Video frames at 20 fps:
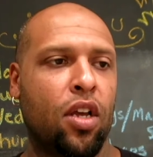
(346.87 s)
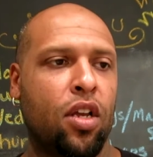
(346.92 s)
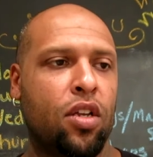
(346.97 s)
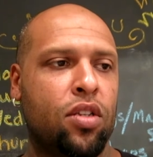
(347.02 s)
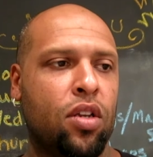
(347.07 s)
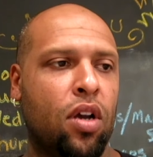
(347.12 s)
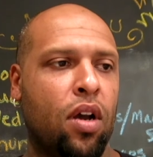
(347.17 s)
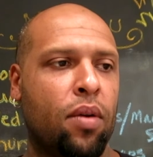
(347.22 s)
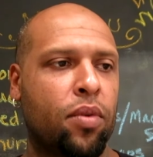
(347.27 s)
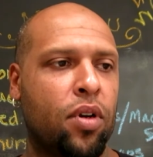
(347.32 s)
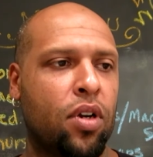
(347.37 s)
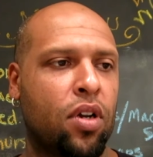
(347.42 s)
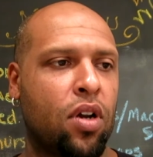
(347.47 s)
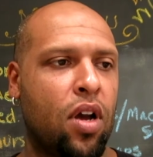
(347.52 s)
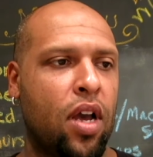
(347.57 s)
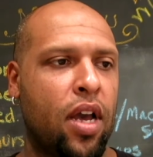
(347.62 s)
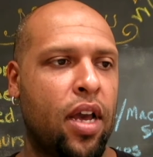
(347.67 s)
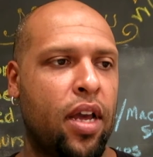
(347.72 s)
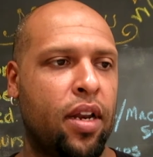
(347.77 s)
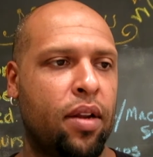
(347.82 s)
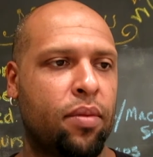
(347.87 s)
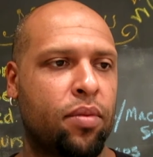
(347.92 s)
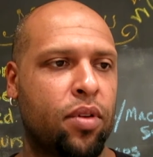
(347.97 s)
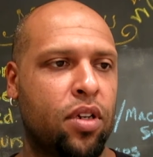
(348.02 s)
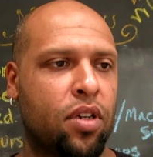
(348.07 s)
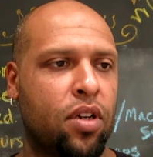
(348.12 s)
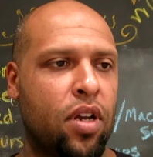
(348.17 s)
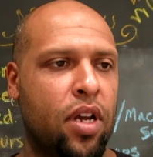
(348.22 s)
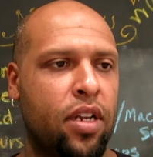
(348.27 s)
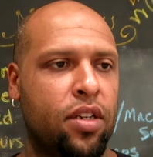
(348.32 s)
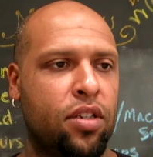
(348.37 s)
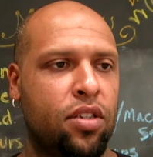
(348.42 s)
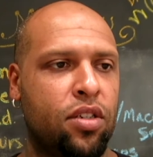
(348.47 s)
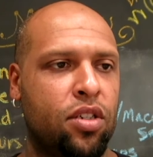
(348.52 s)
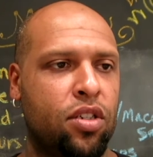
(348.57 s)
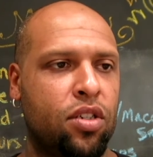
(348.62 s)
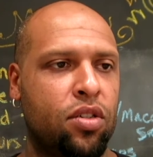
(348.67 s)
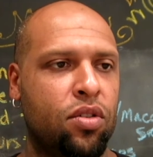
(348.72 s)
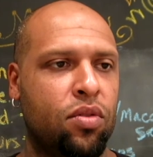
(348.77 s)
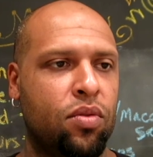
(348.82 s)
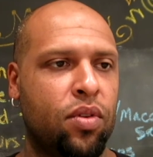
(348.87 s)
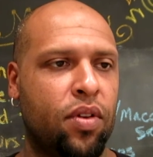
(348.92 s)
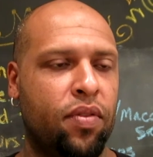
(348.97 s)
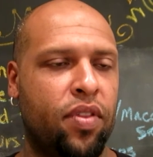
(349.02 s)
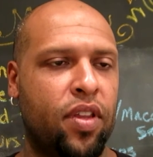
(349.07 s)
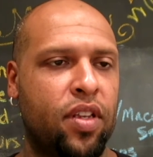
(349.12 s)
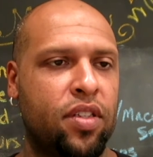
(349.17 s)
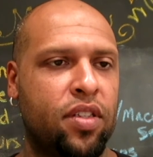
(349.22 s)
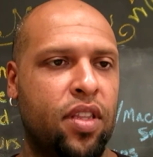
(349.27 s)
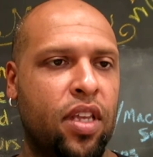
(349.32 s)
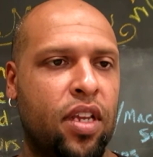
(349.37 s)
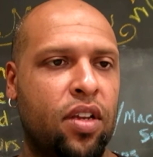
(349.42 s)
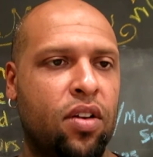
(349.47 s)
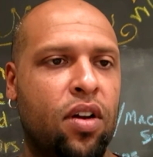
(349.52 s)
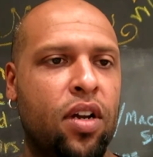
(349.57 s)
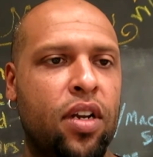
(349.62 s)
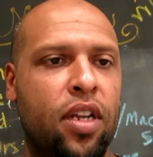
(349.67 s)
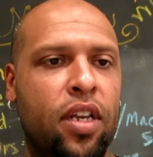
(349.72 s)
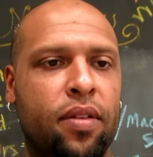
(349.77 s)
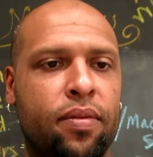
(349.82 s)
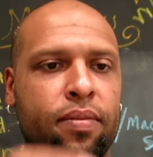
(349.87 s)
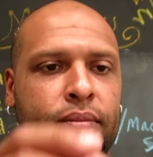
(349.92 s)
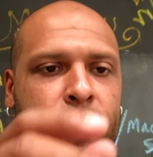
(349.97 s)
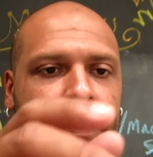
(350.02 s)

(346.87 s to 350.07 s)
So I'm gonna go ahead and shoot with this thing on it.